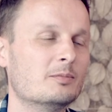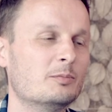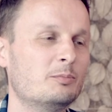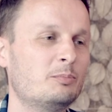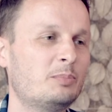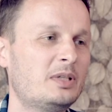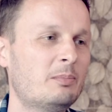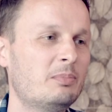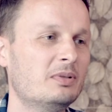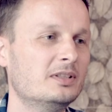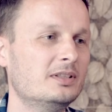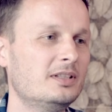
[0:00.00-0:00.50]

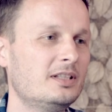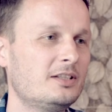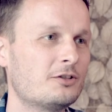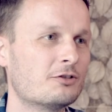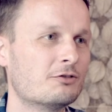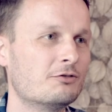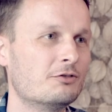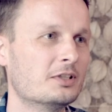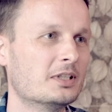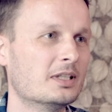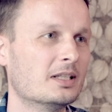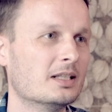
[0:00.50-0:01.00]
people need to
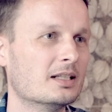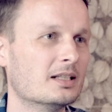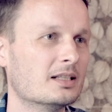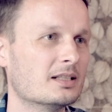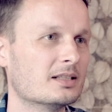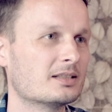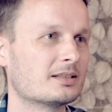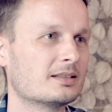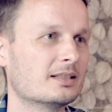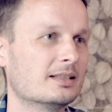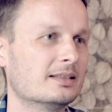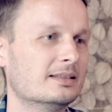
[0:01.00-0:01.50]

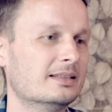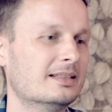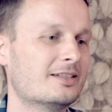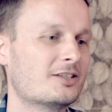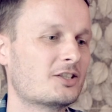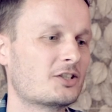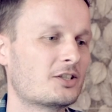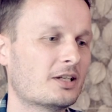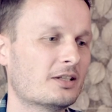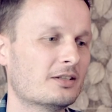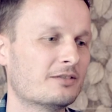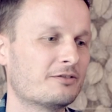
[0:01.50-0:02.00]
realize that
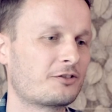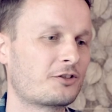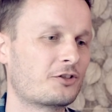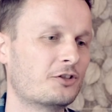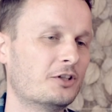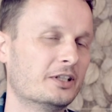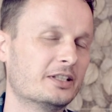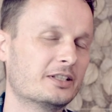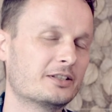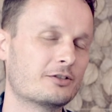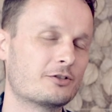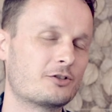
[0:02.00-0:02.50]
instead of
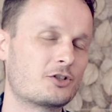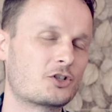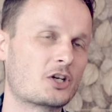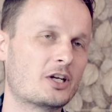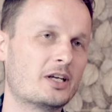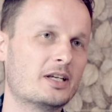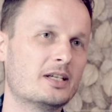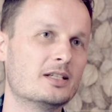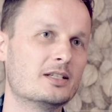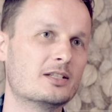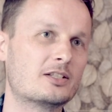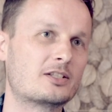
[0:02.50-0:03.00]
trying to
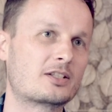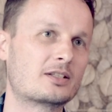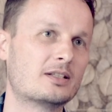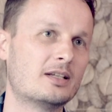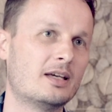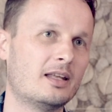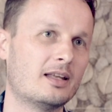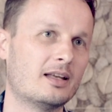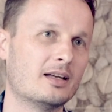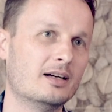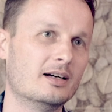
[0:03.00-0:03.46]
chase